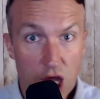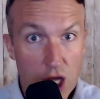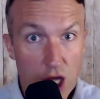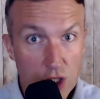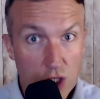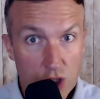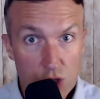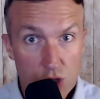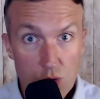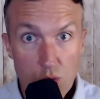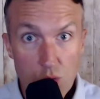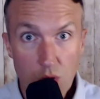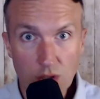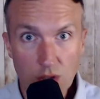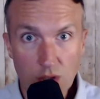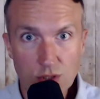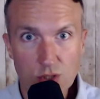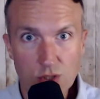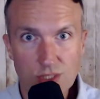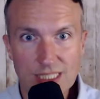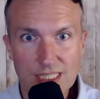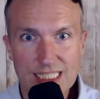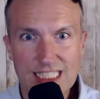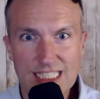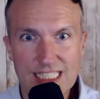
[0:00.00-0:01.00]

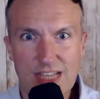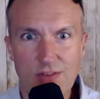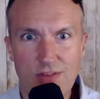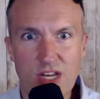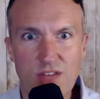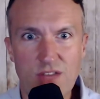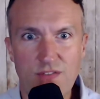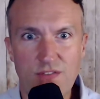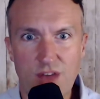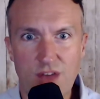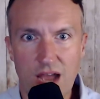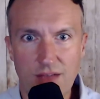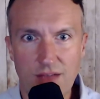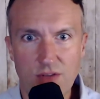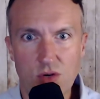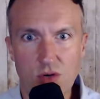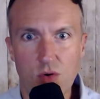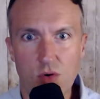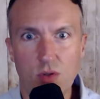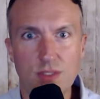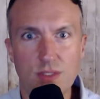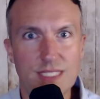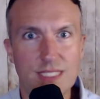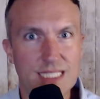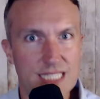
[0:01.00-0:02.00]

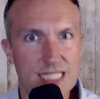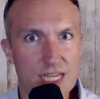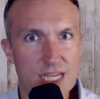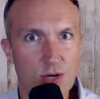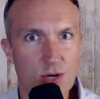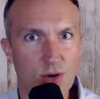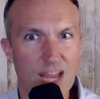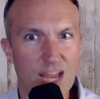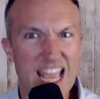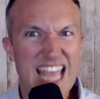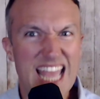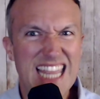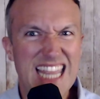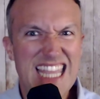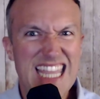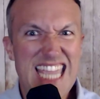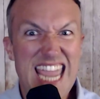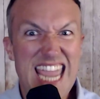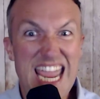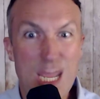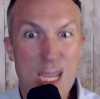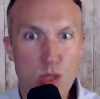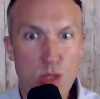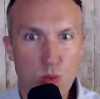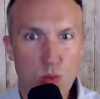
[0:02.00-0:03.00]
275-year-old secret, the
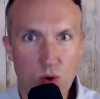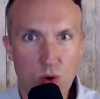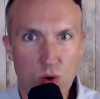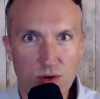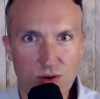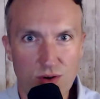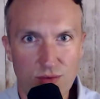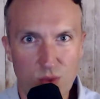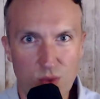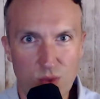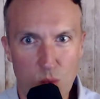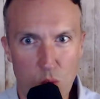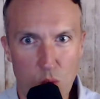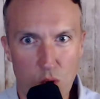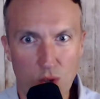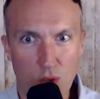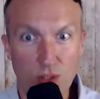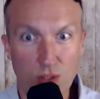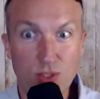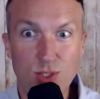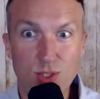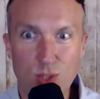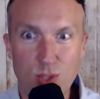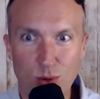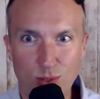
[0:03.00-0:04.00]
eighth wonder of the world
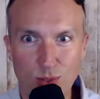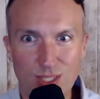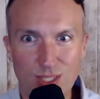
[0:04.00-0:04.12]
known